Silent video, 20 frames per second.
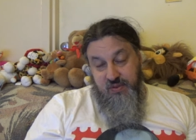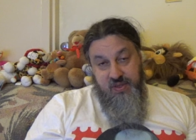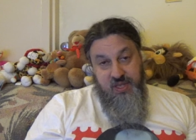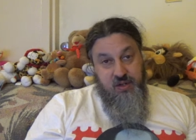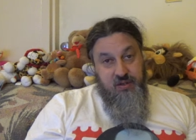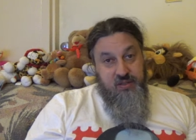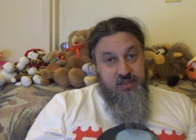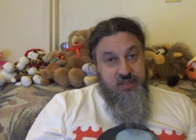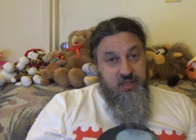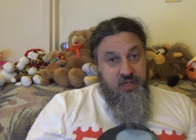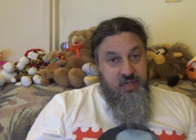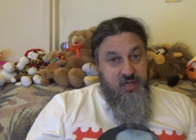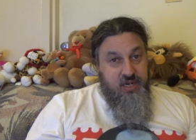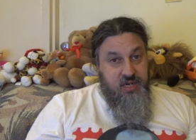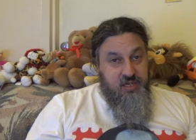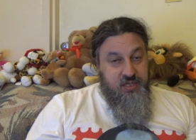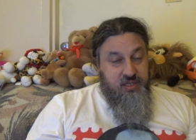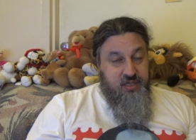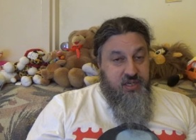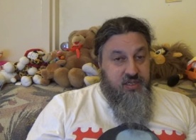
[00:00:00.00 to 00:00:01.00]
without
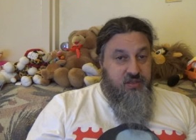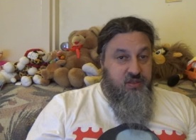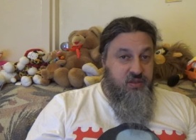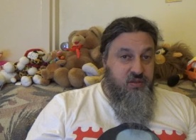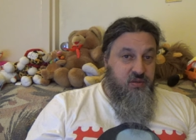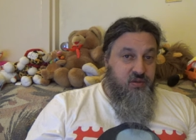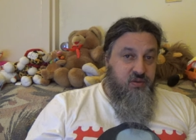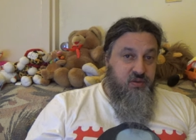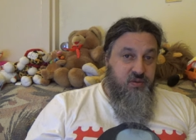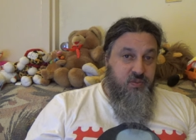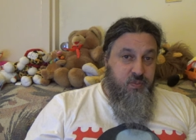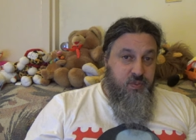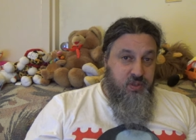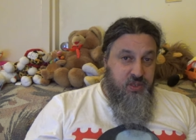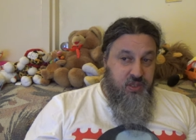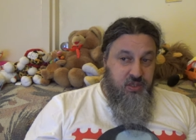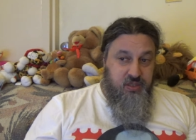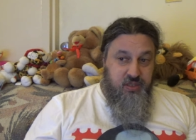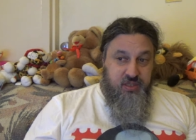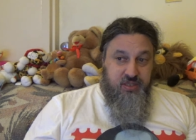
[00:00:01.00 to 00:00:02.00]
internet to
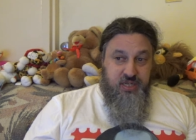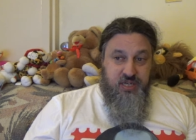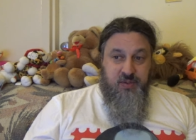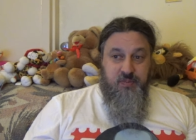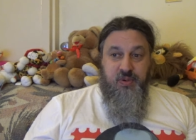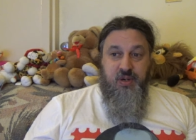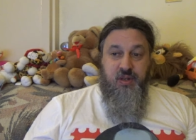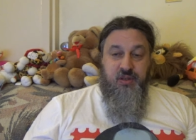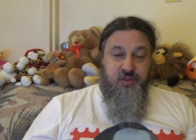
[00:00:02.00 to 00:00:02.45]
push out the second part.